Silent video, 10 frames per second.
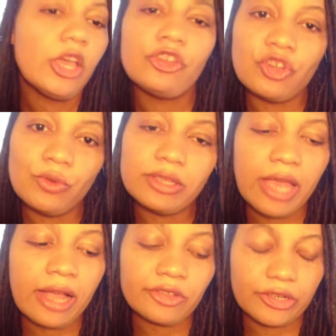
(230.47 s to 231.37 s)
to the
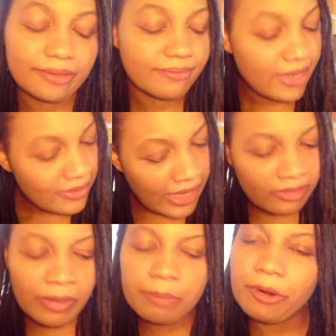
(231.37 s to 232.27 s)
Doctor. That's
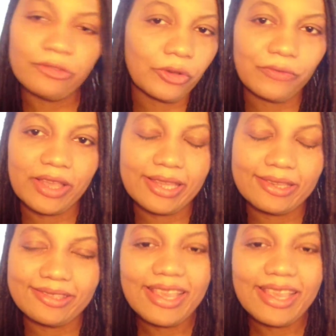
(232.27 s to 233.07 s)
my personal feelings.